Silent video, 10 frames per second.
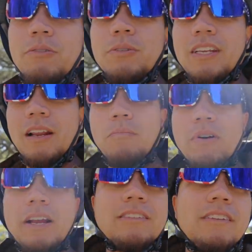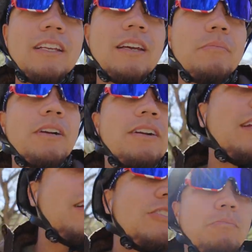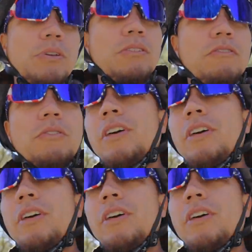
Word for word: Ooh, it's getting bright and sunny up here. It is a beautiful